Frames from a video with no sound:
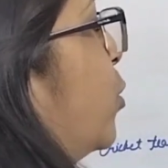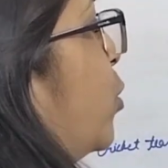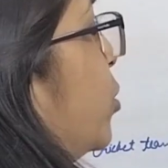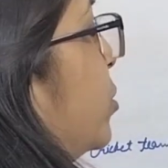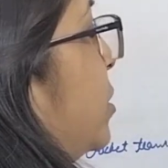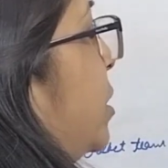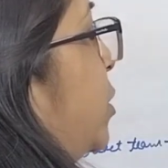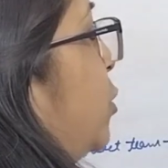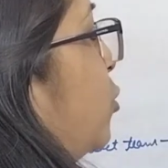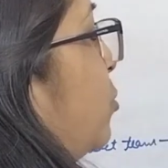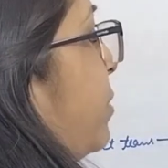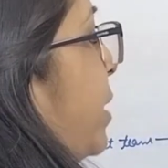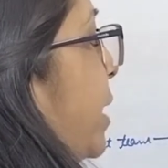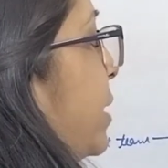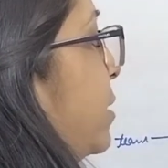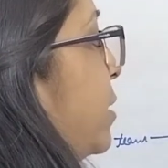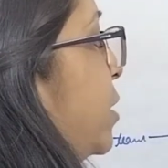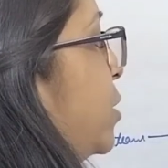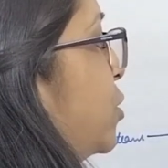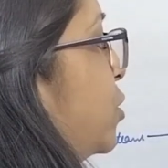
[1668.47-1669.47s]
both the two
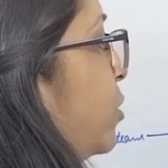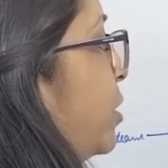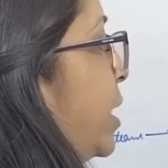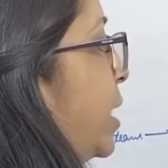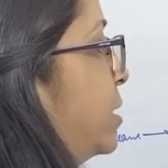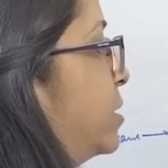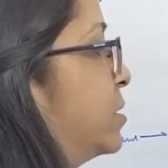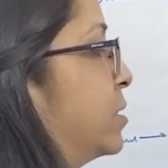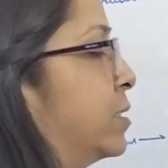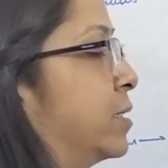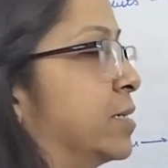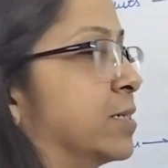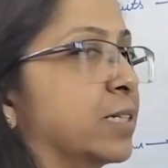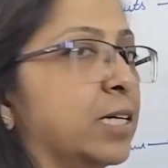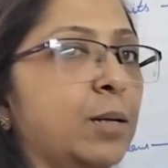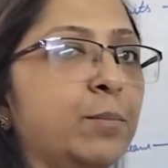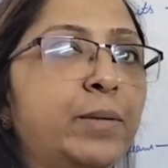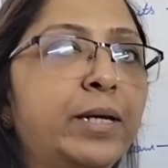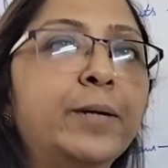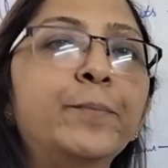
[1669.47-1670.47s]
methods your answer is
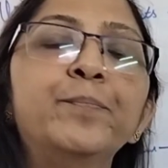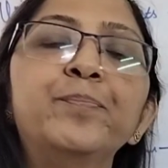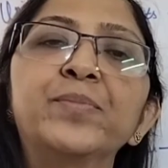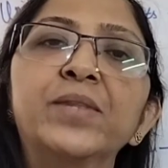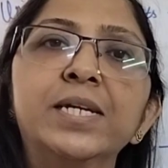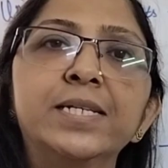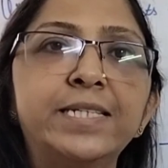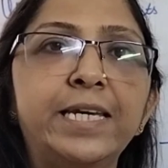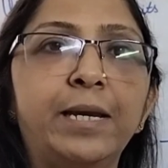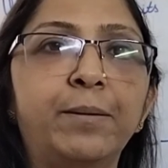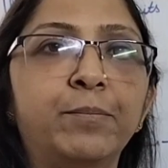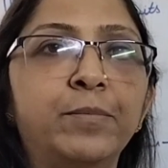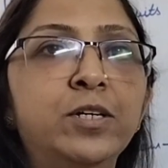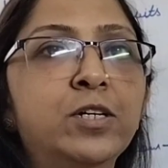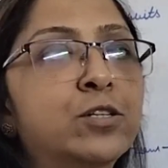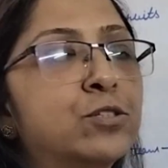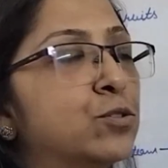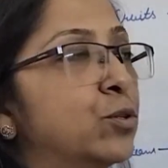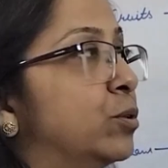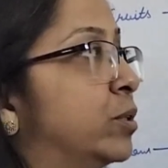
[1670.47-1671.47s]
coming same.
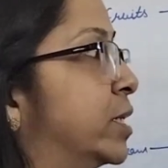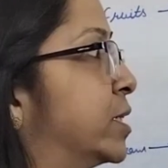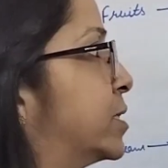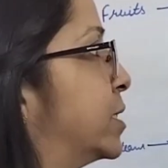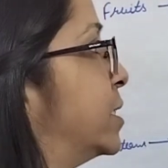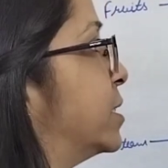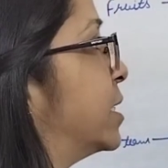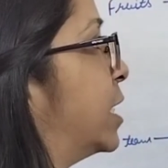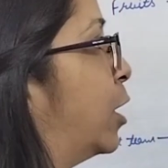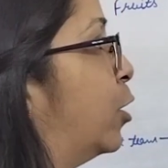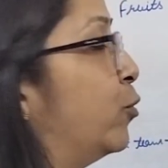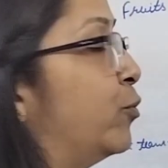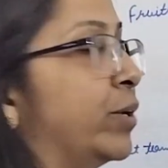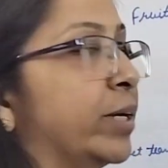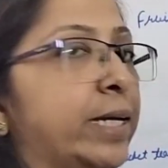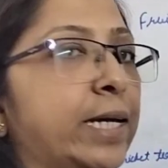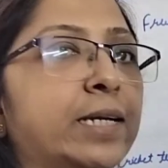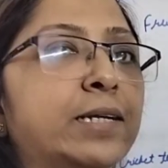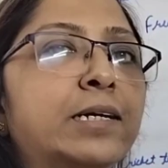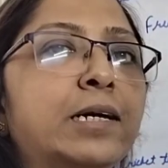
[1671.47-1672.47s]
So this is how
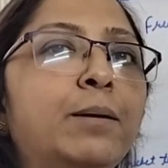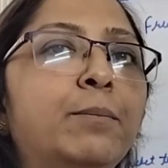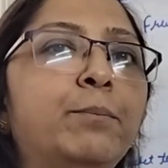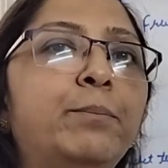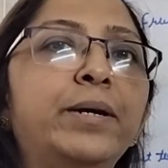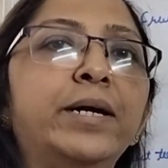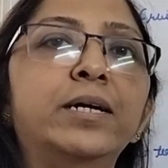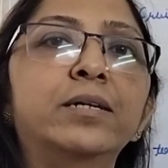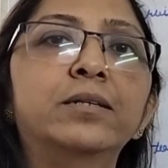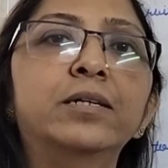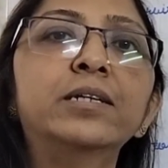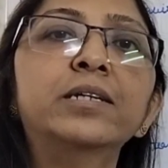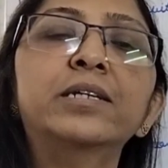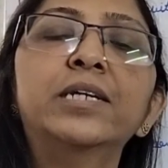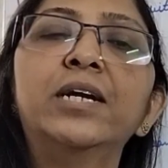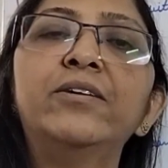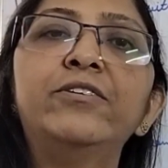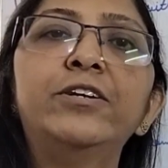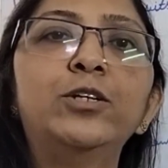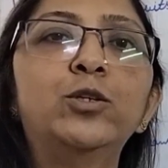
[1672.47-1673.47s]
we can compare the
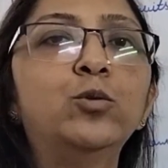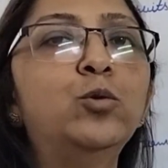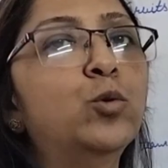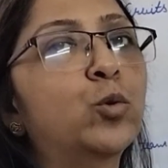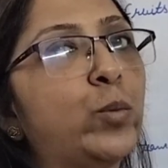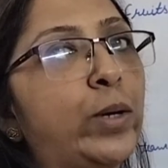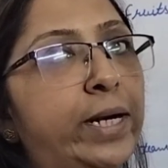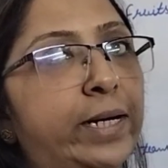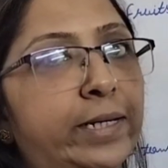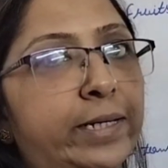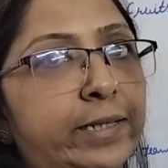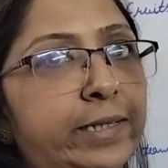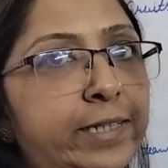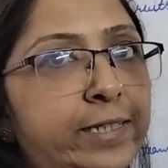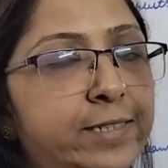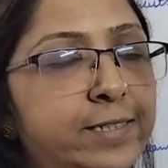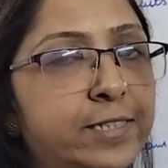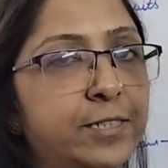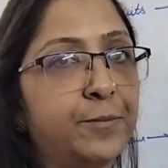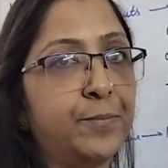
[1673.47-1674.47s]
given two
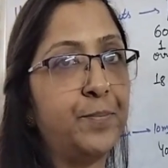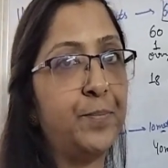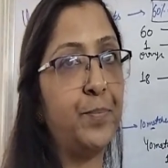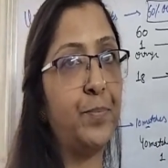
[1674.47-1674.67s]
quantities.